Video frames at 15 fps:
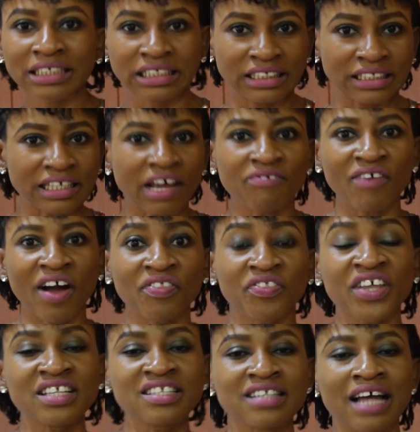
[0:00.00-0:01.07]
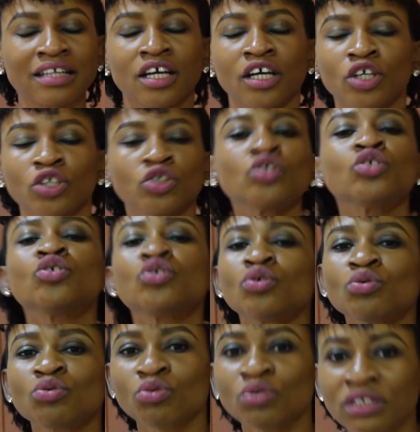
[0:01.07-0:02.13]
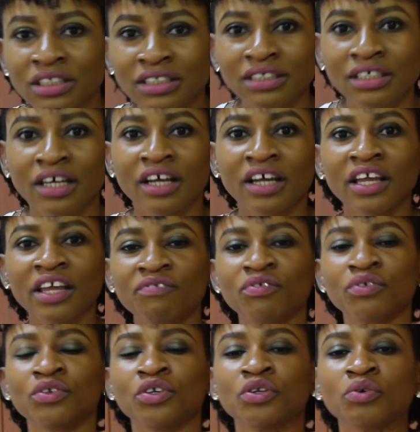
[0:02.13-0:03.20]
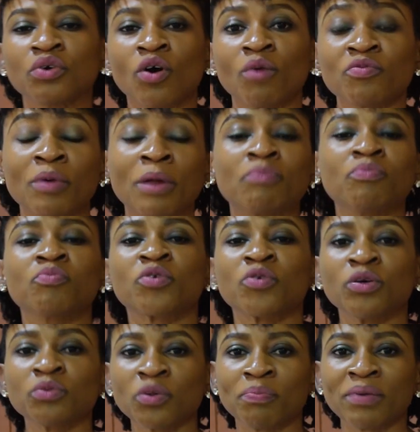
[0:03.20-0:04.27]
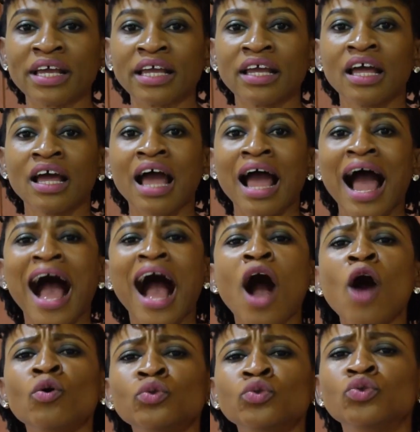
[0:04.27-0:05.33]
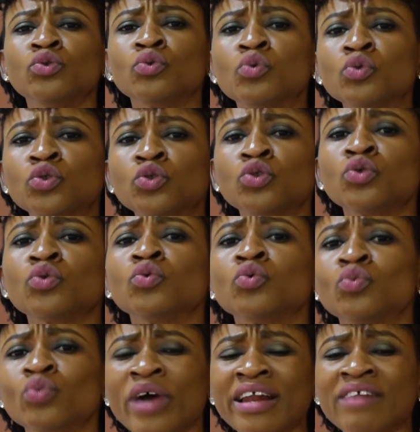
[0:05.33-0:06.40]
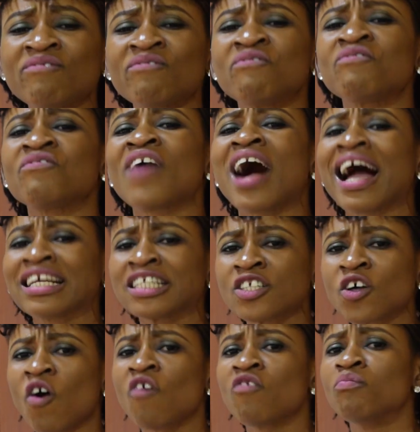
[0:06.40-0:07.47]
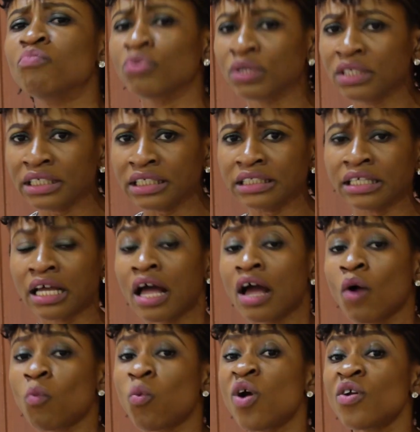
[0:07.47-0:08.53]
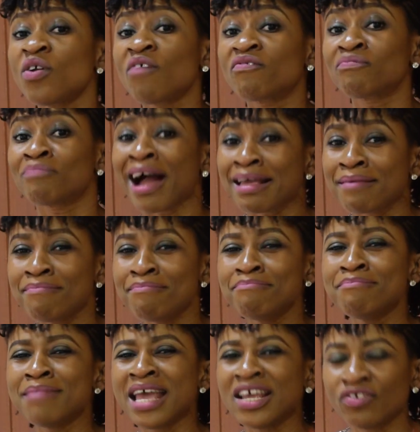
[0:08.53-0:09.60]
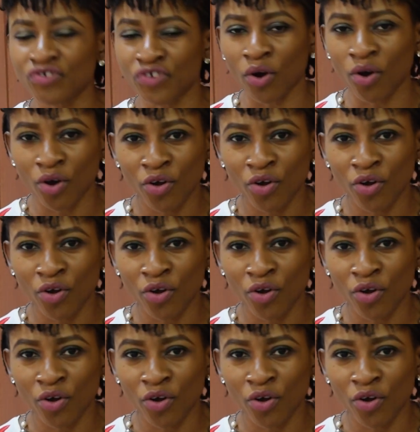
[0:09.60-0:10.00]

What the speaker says: several things that shouldn't even come to play. How do children fight off bullies? One of my major